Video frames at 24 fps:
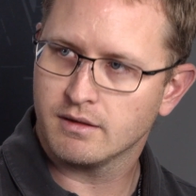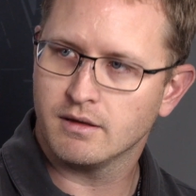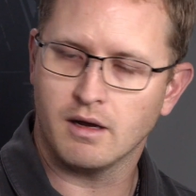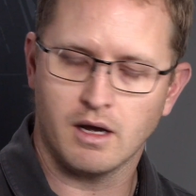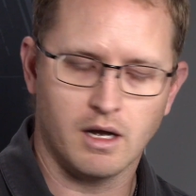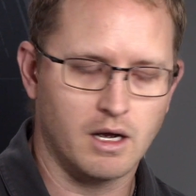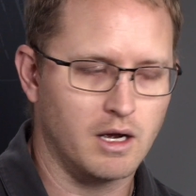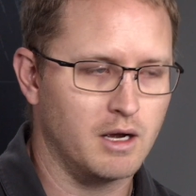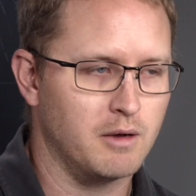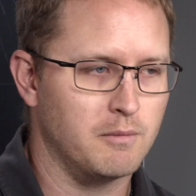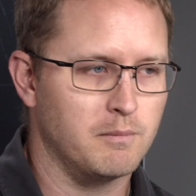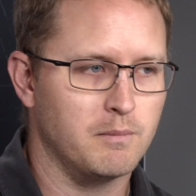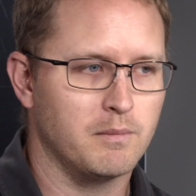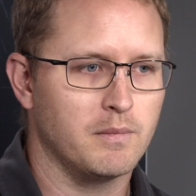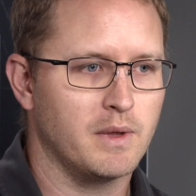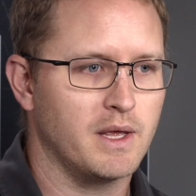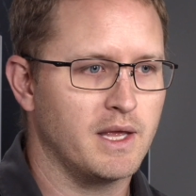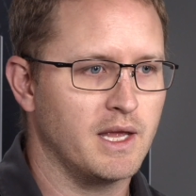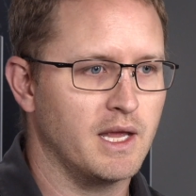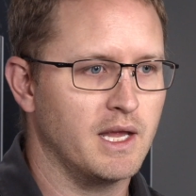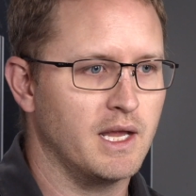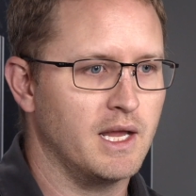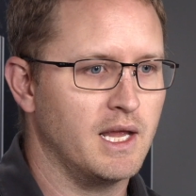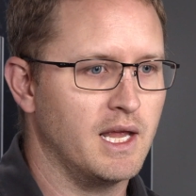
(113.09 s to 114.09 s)

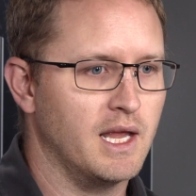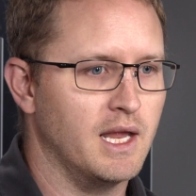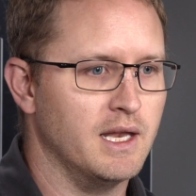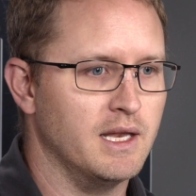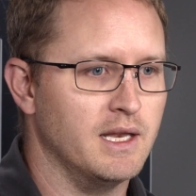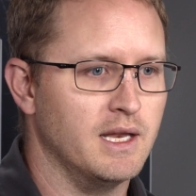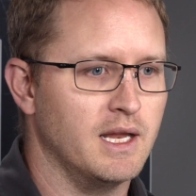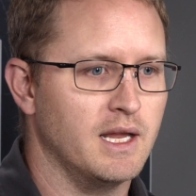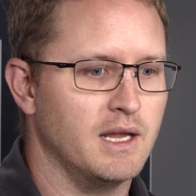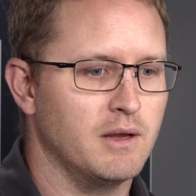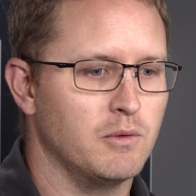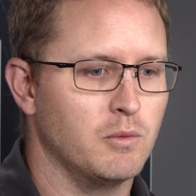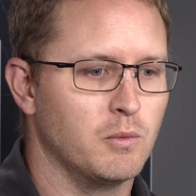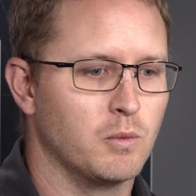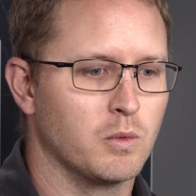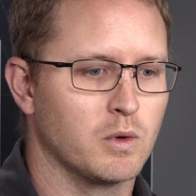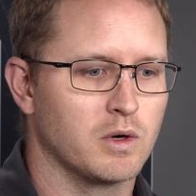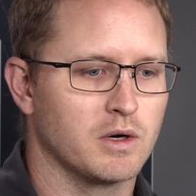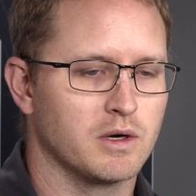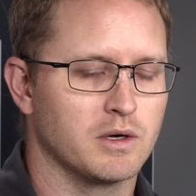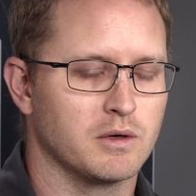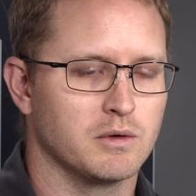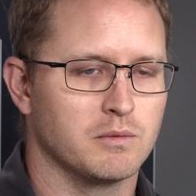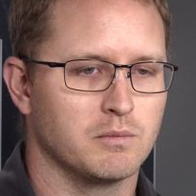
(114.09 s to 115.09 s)
and
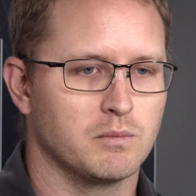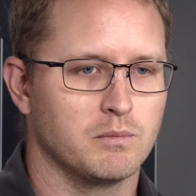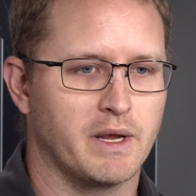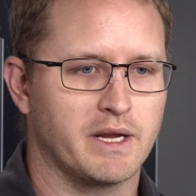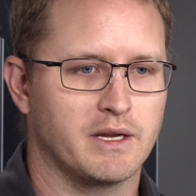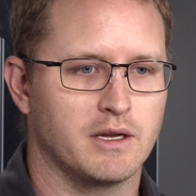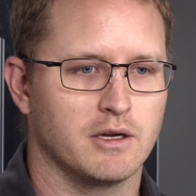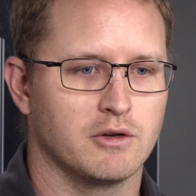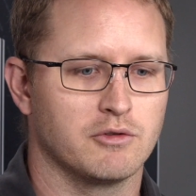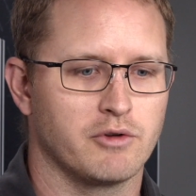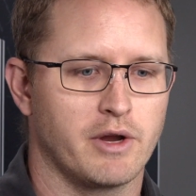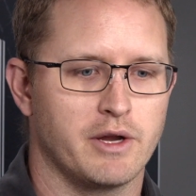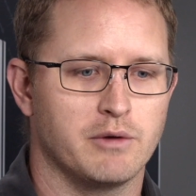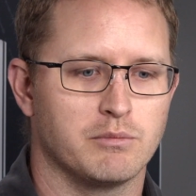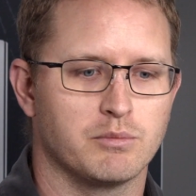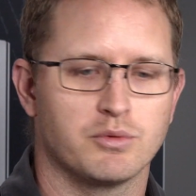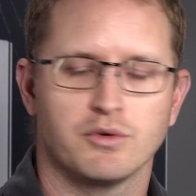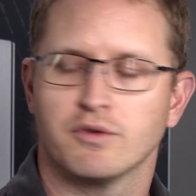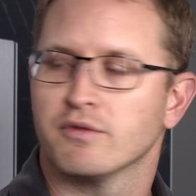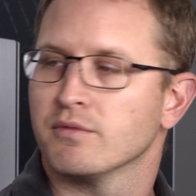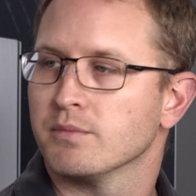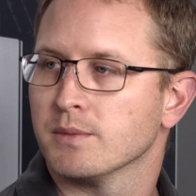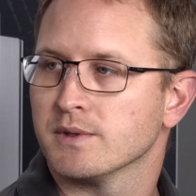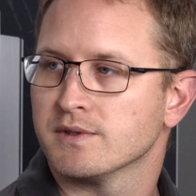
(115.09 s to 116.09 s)
we're making great
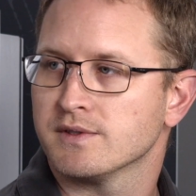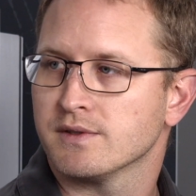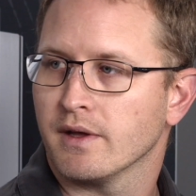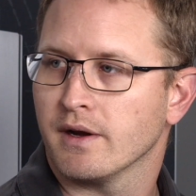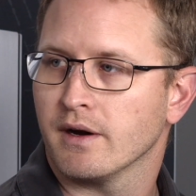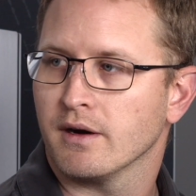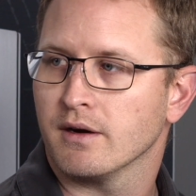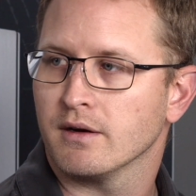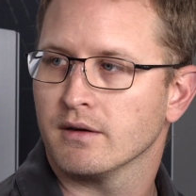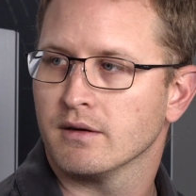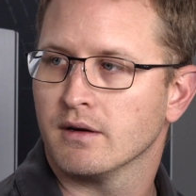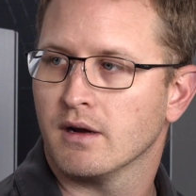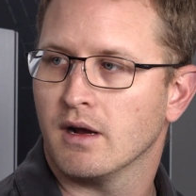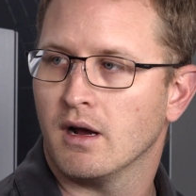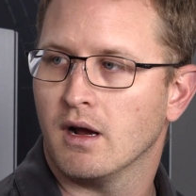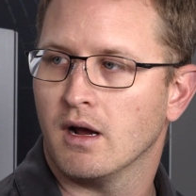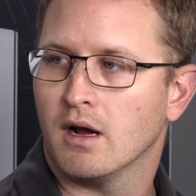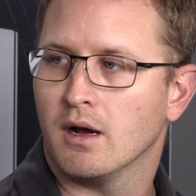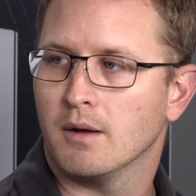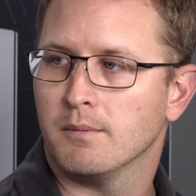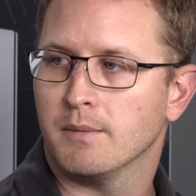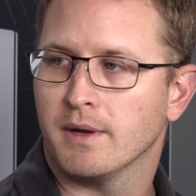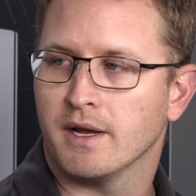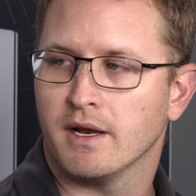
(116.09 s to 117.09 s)
improvements there,
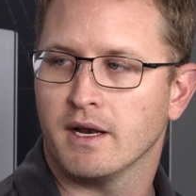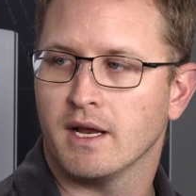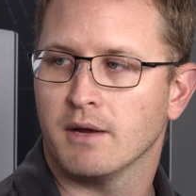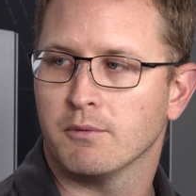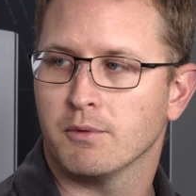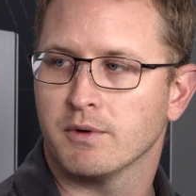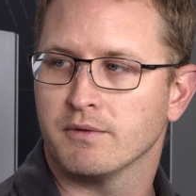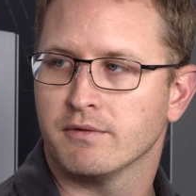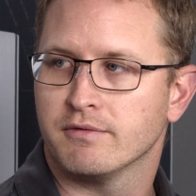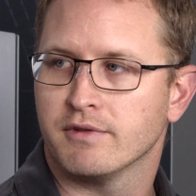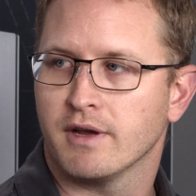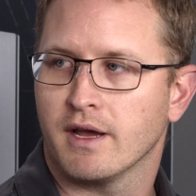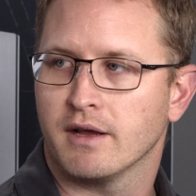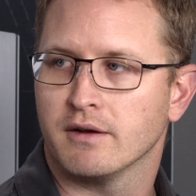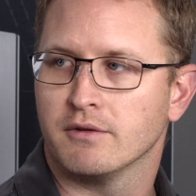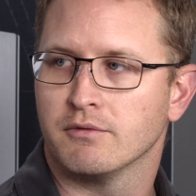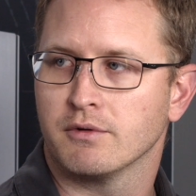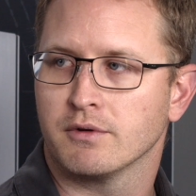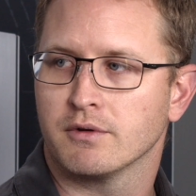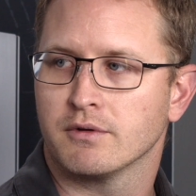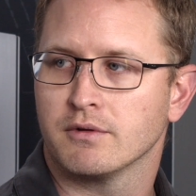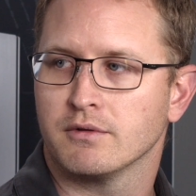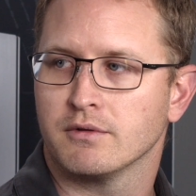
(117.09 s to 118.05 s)
and we've had